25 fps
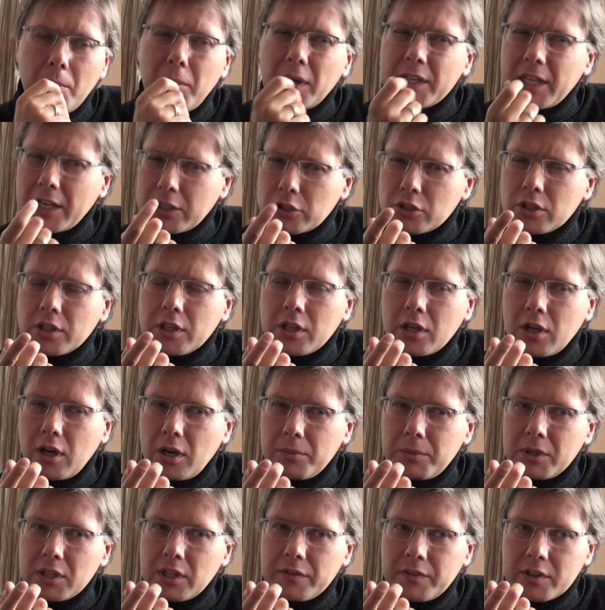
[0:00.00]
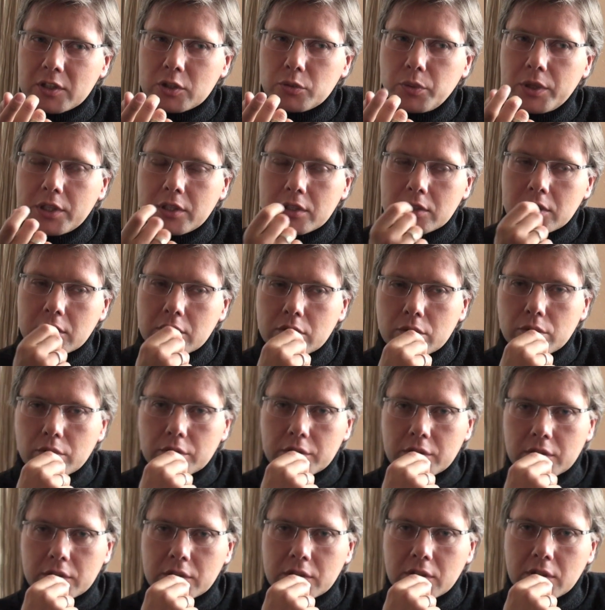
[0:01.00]
But actually, I believe in Sweden these
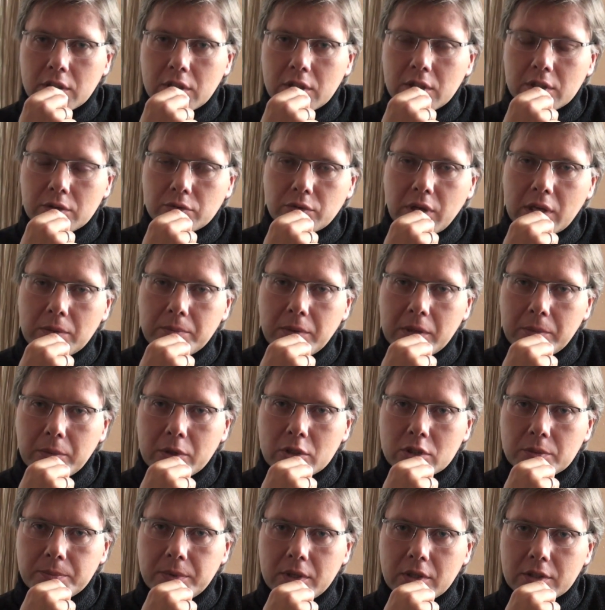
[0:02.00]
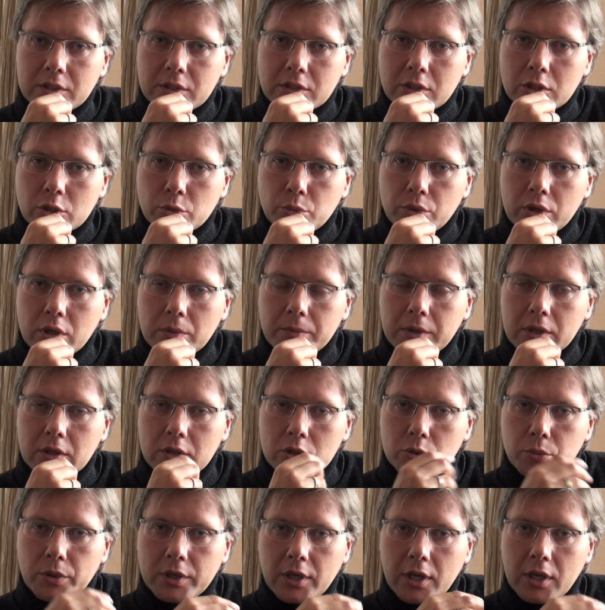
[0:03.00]
courses are run by municipalities as well,
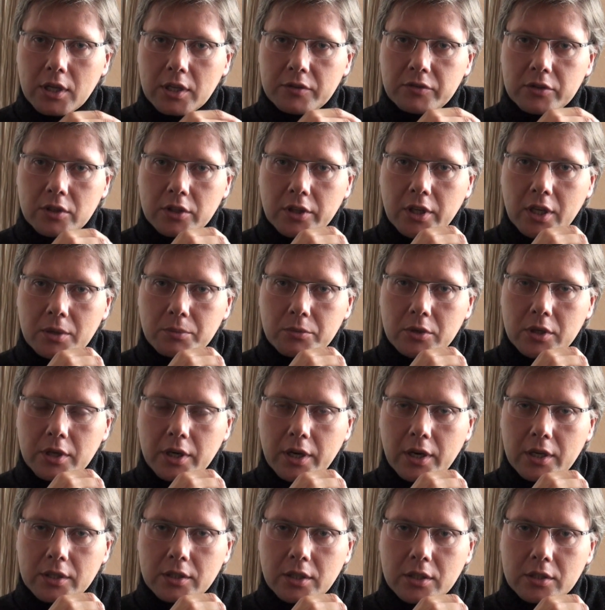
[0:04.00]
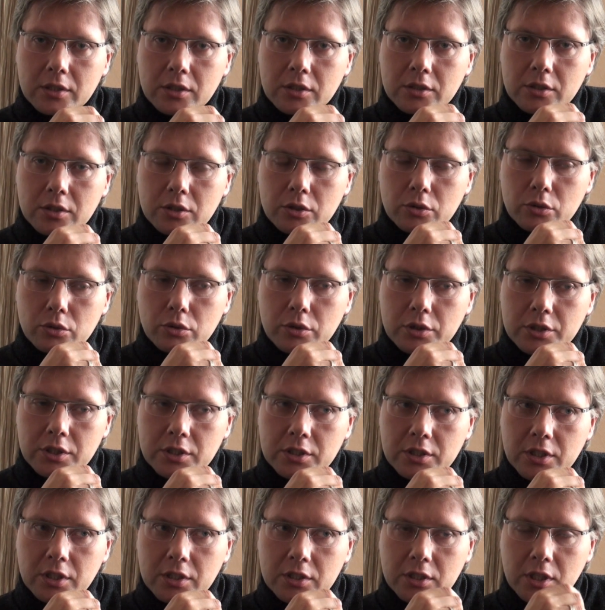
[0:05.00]
because when I lived in Denmark, I attended these
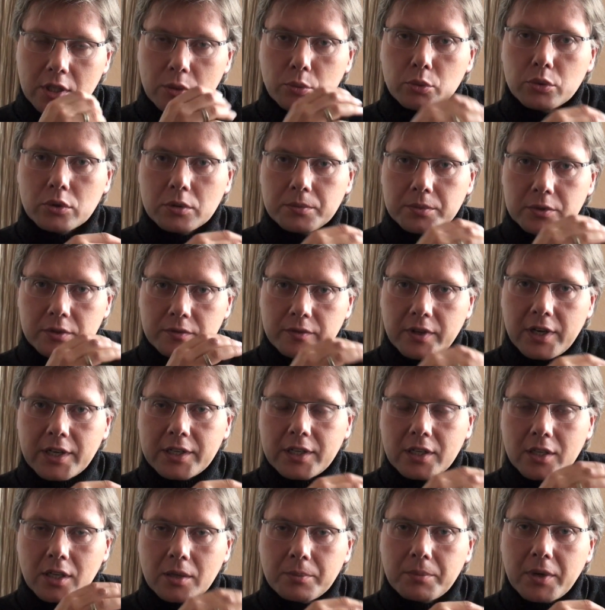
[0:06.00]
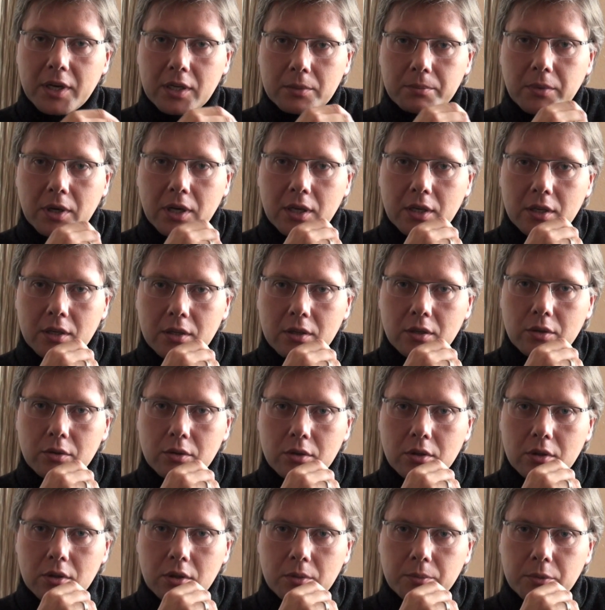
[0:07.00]
courses and they were provided and paid by a
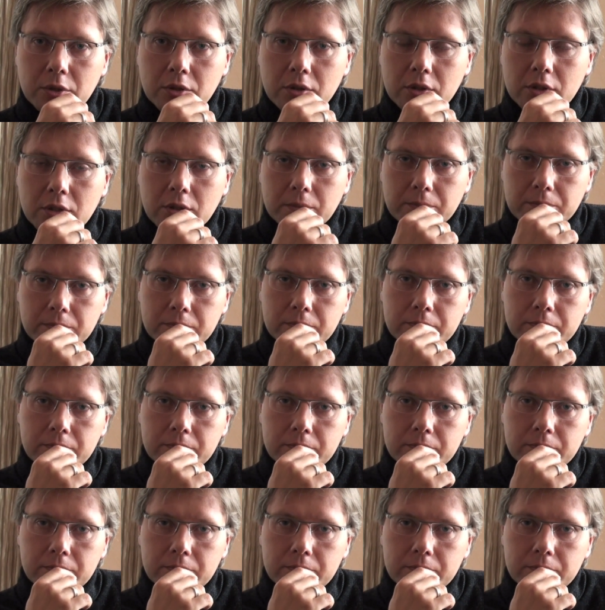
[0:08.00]
local community.